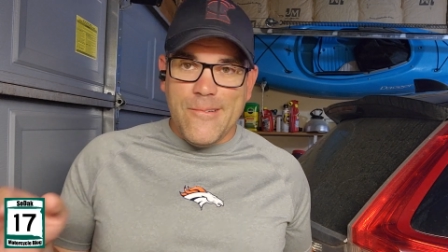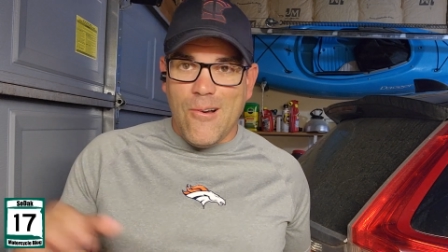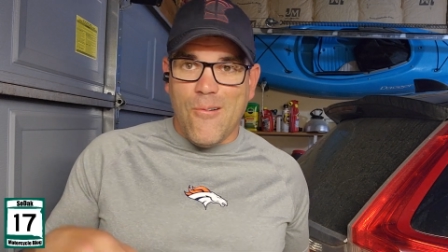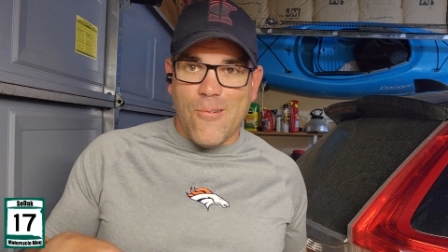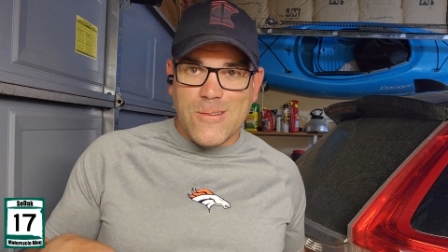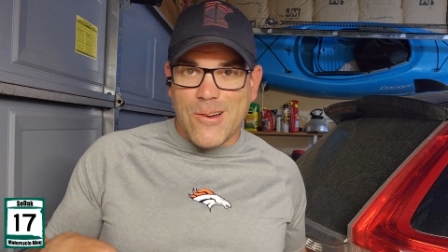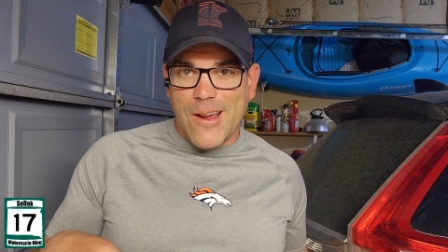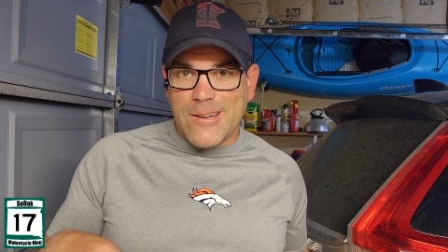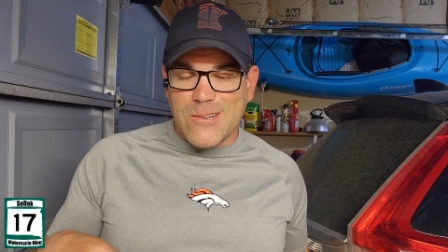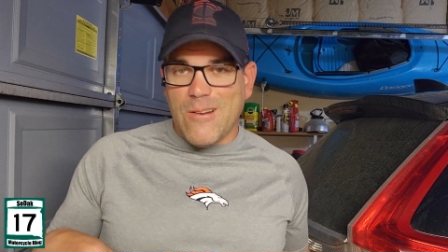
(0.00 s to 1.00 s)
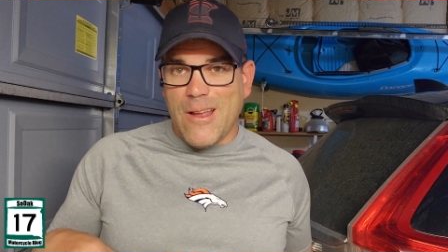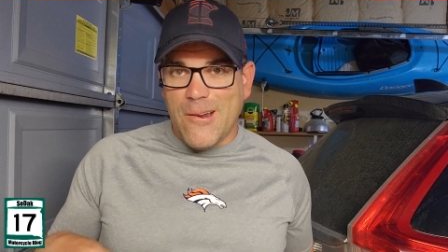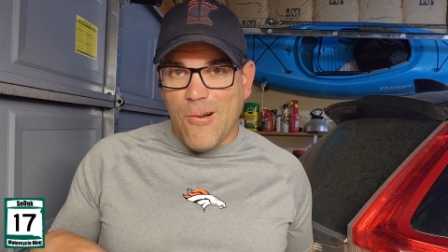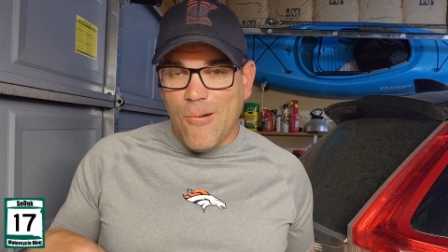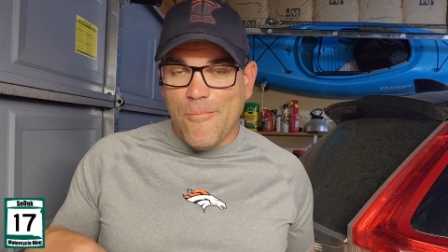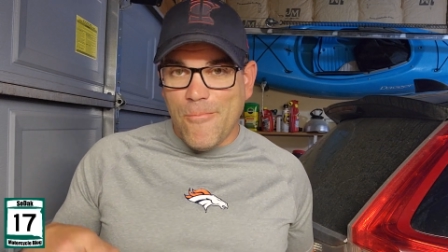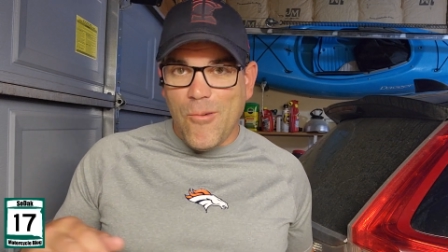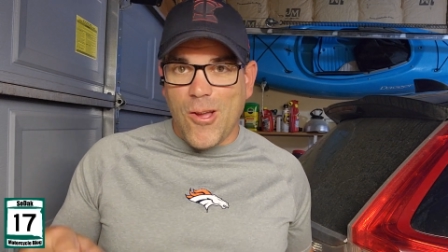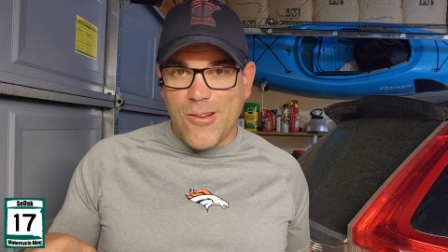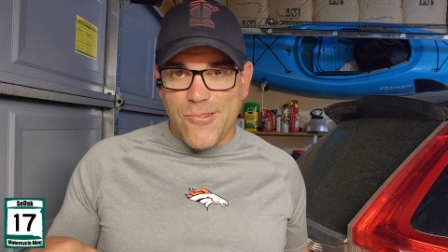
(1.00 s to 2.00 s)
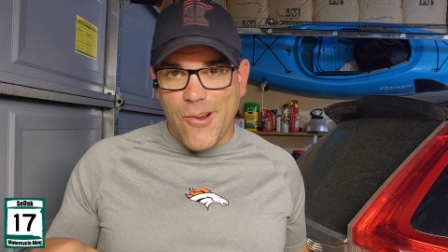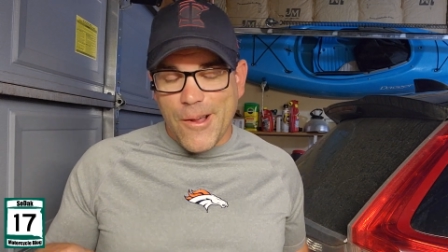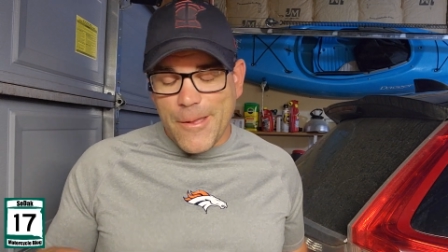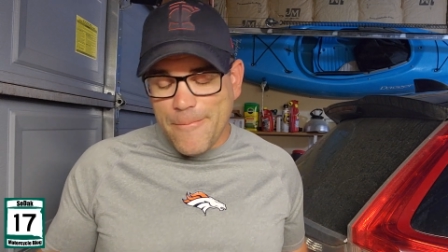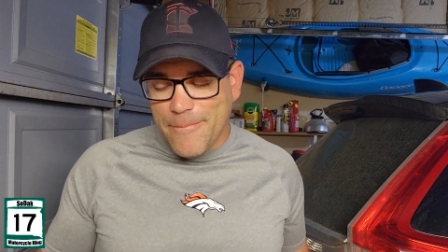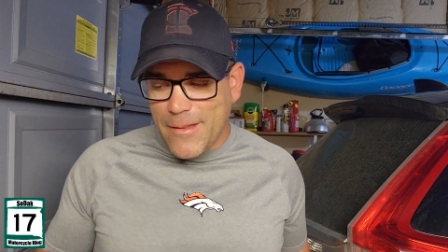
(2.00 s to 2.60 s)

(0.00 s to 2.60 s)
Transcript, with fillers: over trying to ride it home while you're drunk.